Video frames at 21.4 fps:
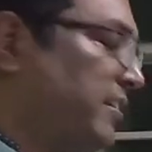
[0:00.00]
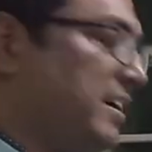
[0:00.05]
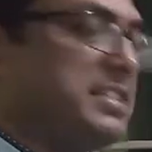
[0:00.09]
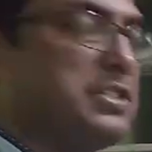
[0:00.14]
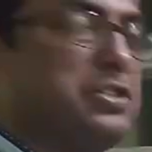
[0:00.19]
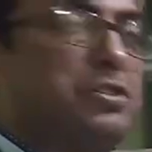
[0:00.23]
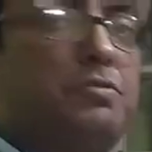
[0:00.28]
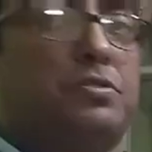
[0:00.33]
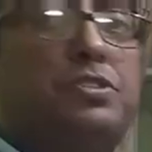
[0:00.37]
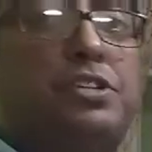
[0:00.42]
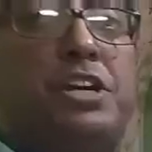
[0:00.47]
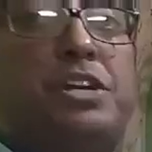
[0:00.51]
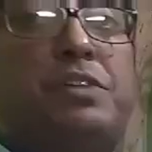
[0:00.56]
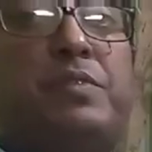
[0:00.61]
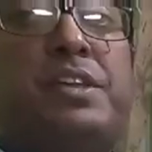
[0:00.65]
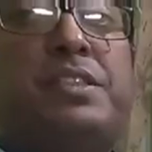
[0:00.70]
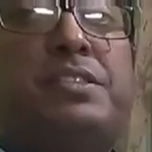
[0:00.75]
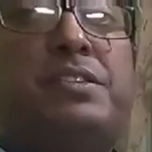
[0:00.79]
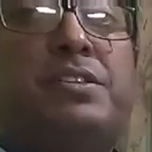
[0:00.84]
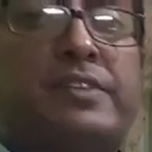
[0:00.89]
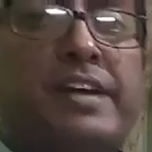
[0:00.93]
first you treat
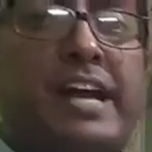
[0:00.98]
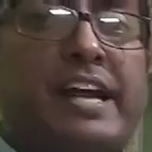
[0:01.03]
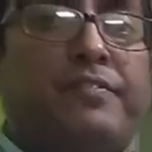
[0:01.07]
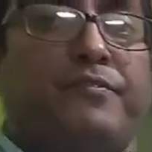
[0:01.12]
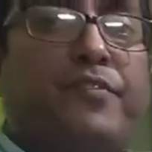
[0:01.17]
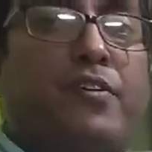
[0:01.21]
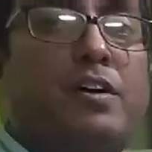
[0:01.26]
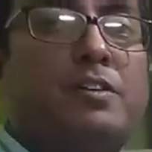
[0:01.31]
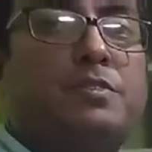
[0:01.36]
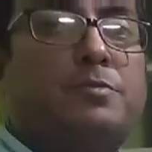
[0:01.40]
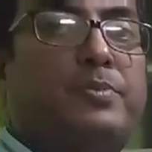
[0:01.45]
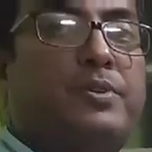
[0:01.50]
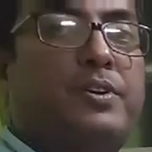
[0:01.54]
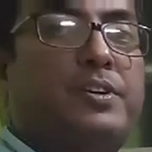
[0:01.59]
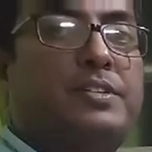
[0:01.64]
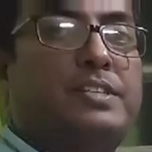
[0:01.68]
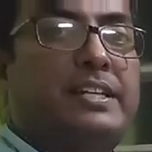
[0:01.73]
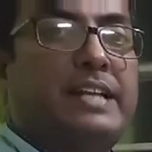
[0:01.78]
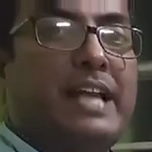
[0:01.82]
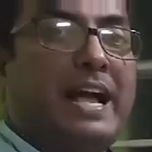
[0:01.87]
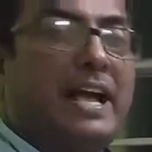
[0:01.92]
with red
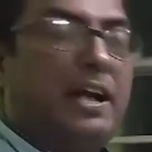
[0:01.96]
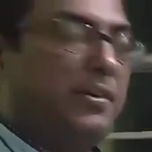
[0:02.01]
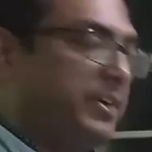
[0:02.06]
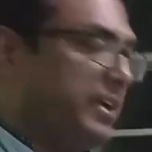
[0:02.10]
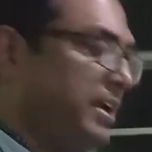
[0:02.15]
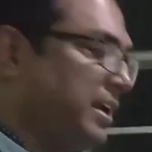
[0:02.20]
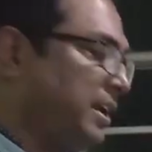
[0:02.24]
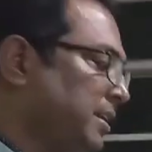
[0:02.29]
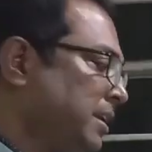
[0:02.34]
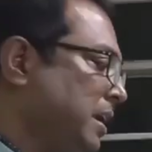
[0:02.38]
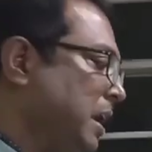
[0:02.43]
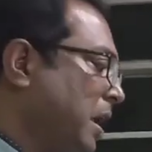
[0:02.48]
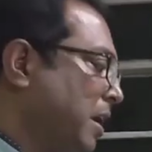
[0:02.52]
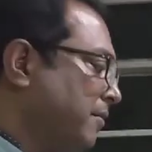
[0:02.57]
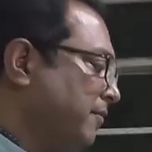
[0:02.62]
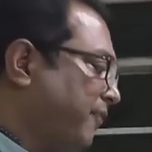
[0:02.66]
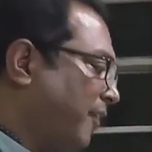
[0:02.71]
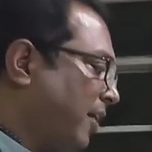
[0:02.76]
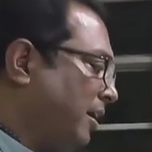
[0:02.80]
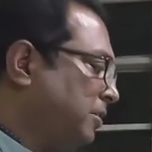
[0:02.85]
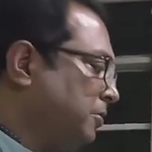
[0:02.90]
phosphorus and iodine,
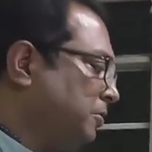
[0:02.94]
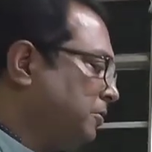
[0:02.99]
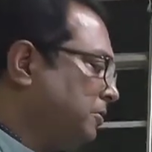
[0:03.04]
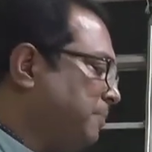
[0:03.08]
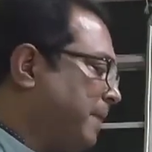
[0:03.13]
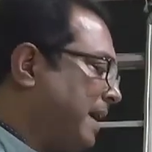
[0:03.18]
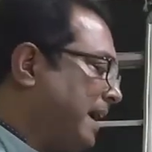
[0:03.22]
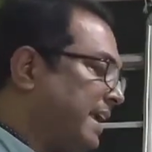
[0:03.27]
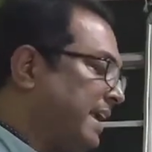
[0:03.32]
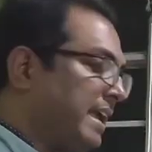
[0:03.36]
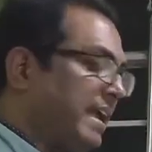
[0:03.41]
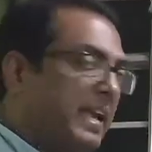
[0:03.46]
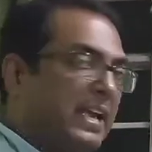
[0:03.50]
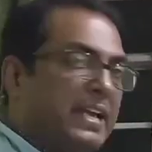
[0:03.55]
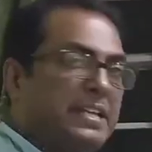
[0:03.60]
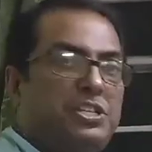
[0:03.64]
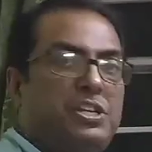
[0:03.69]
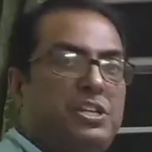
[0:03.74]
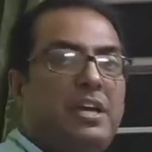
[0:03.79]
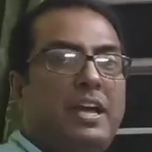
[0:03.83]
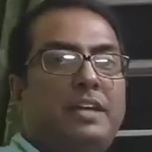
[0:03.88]
followed by
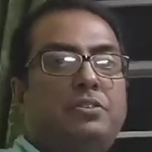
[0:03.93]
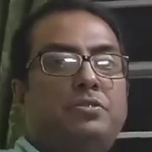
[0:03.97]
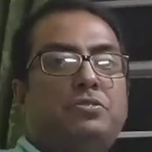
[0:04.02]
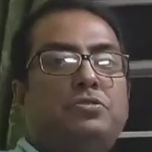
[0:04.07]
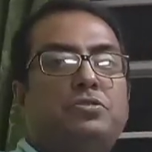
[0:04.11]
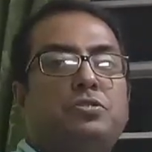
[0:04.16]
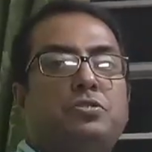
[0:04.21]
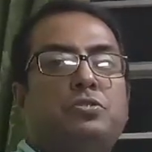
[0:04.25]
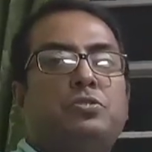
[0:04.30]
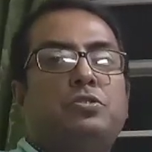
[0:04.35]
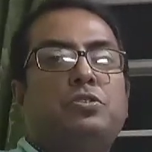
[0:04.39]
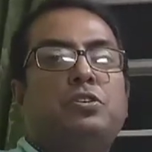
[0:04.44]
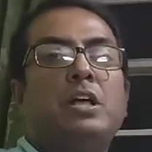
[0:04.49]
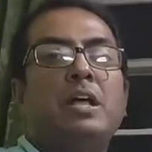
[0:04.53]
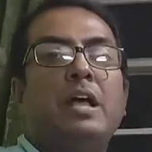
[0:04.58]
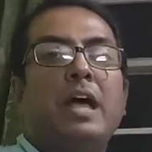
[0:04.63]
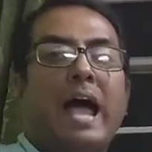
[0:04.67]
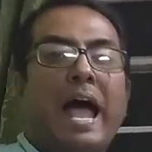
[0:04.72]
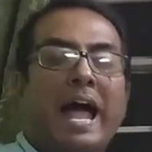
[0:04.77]
AgNO2,